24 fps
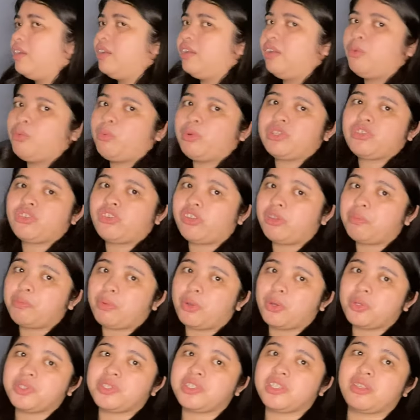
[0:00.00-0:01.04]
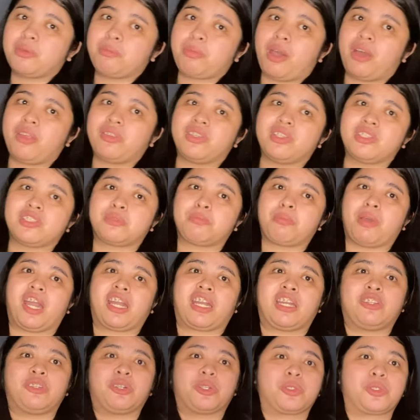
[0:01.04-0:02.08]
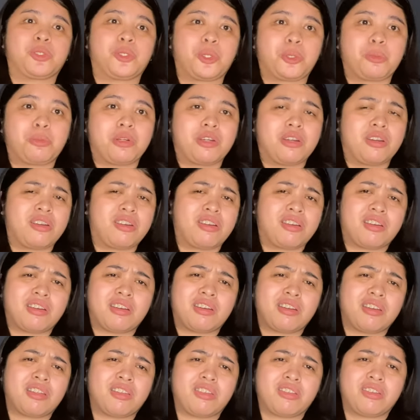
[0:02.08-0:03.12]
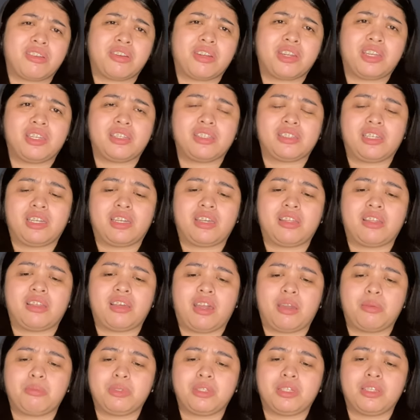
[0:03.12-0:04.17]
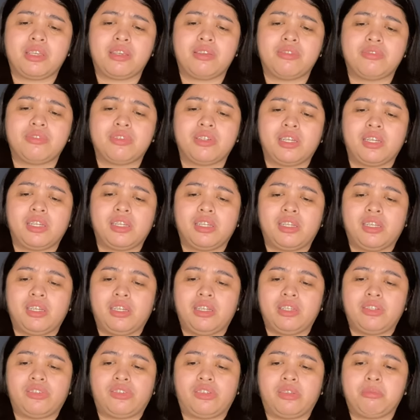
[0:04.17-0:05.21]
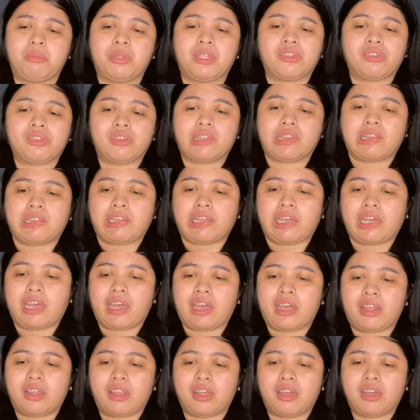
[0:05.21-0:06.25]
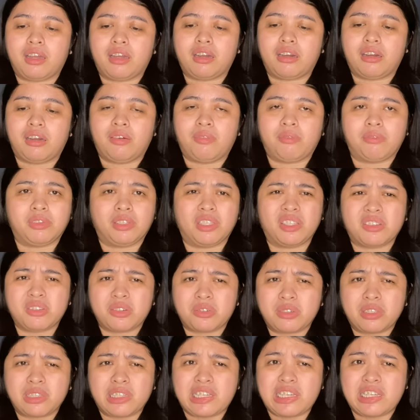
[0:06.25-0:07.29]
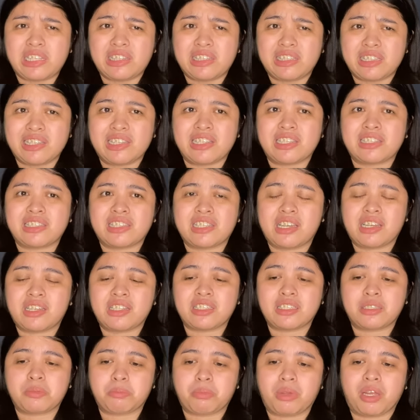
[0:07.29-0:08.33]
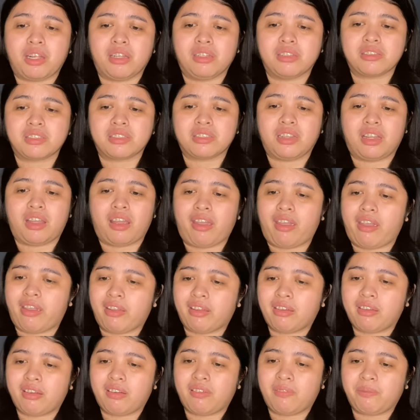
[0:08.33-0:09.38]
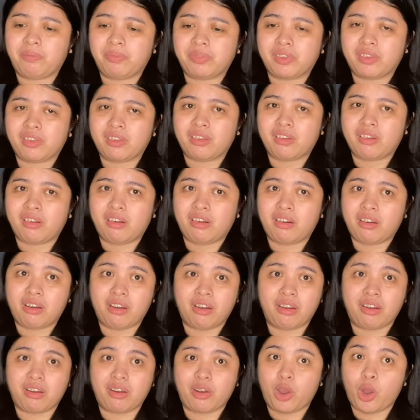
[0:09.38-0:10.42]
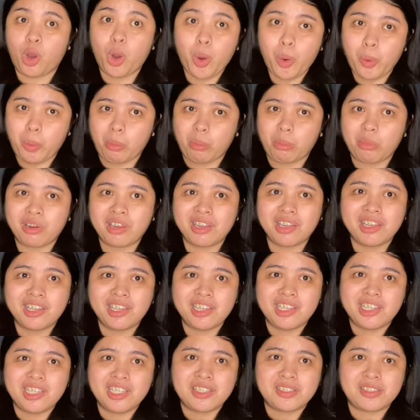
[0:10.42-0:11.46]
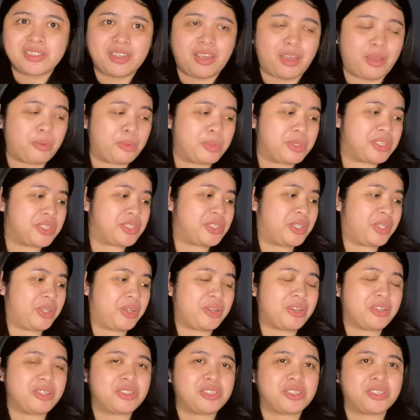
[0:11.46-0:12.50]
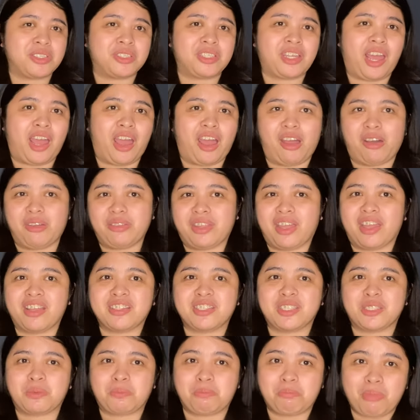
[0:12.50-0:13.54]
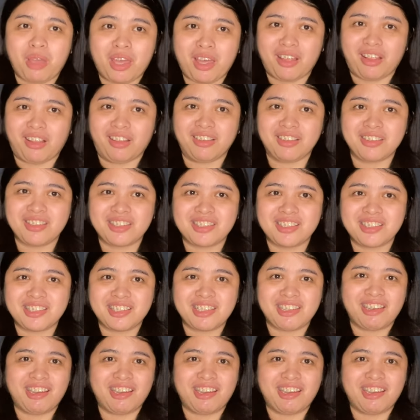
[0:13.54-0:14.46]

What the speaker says: When she posted about this back in October 30th, I believe, she mentioned that literally this smells like her home. So I was curious on how that smells.